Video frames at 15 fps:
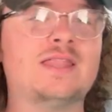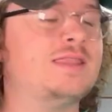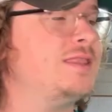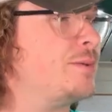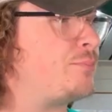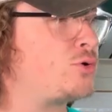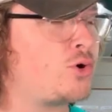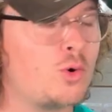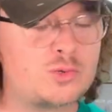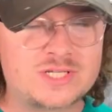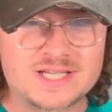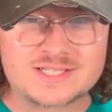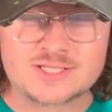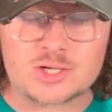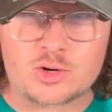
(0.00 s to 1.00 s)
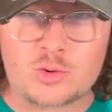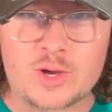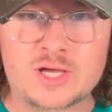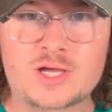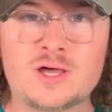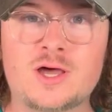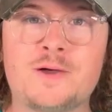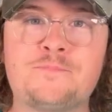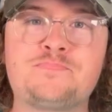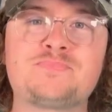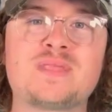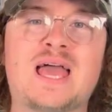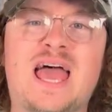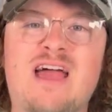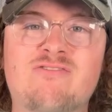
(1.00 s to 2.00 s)
the processes are quicker,
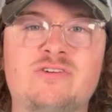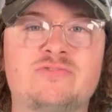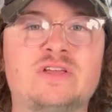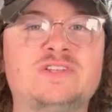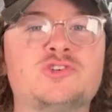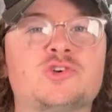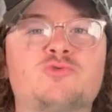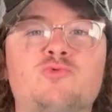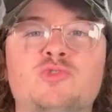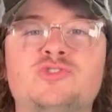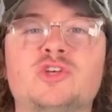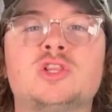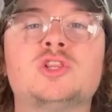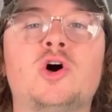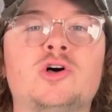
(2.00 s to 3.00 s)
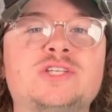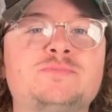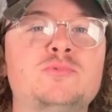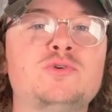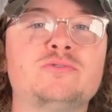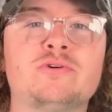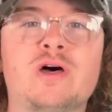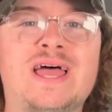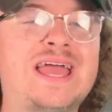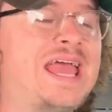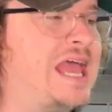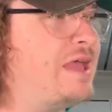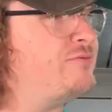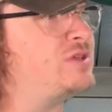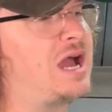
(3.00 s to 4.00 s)
everything just runs a lot smoother
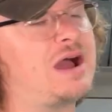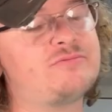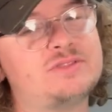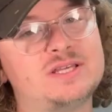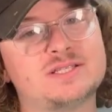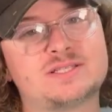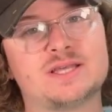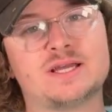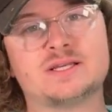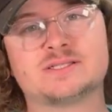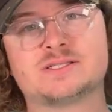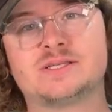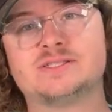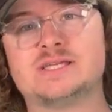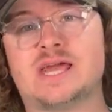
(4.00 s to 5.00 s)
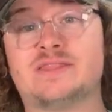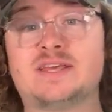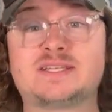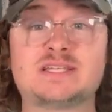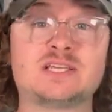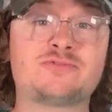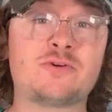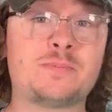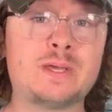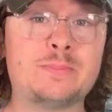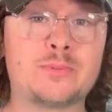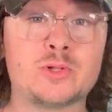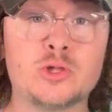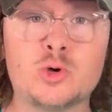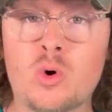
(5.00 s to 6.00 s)
if you have these things. So yeah, this is for
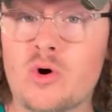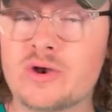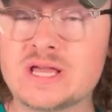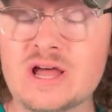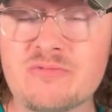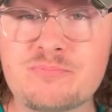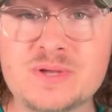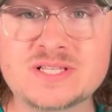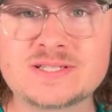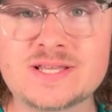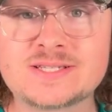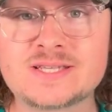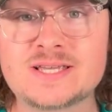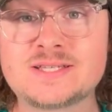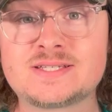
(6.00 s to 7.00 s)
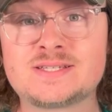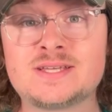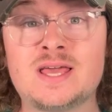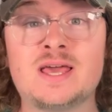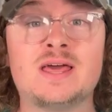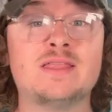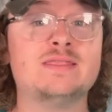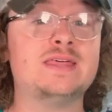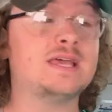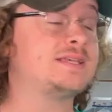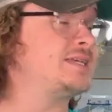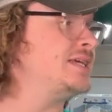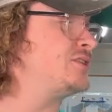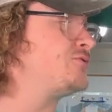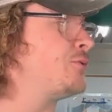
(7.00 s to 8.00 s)
people who already have businesses.
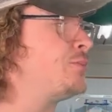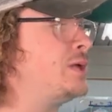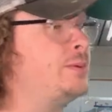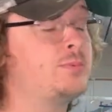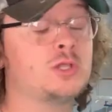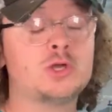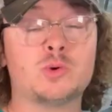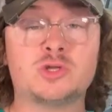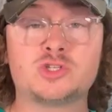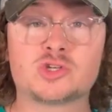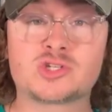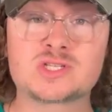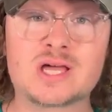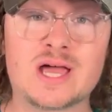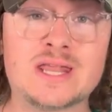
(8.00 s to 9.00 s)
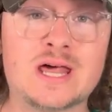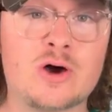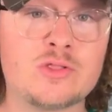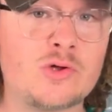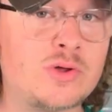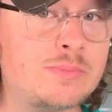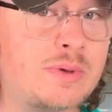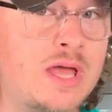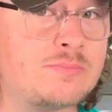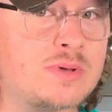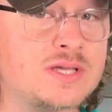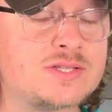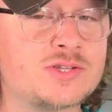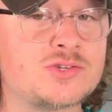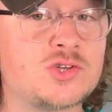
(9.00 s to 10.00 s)
This is for people who are just starting out their eBay
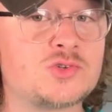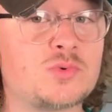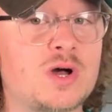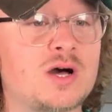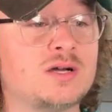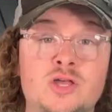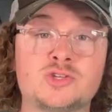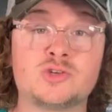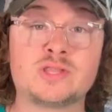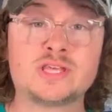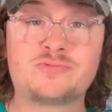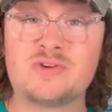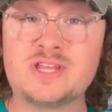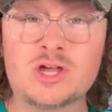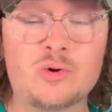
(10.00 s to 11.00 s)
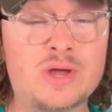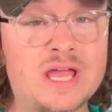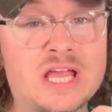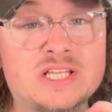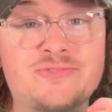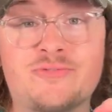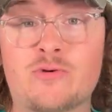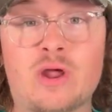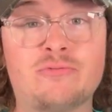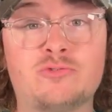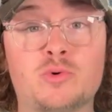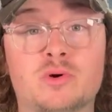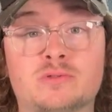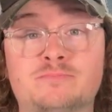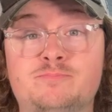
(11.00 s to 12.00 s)
business as well. So this video is for
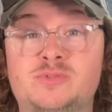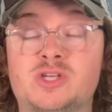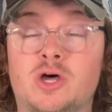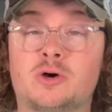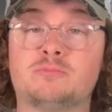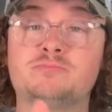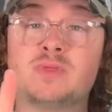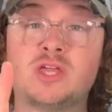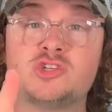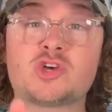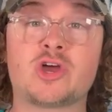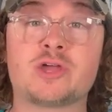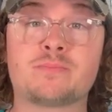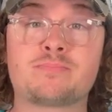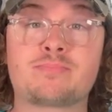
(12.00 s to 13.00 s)
everyone, so enjoy.